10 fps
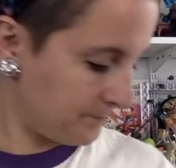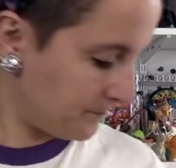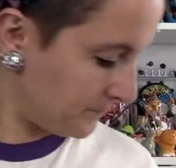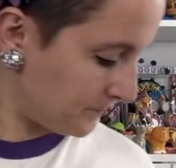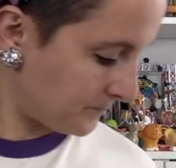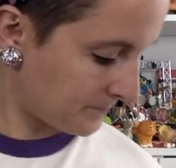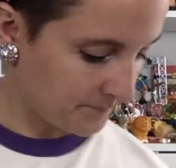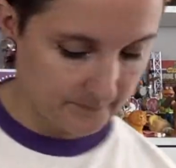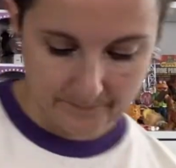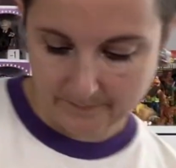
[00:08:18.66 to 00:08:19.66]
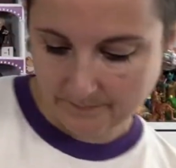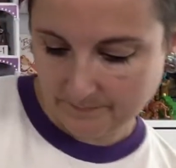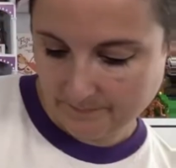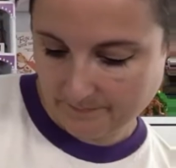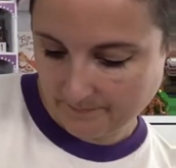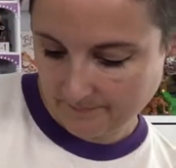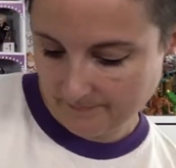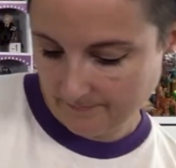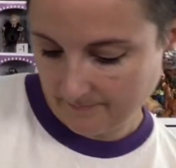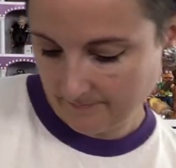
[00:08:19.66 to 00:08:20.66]

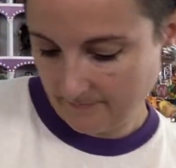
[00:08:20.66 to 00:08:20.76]
(no one is talking)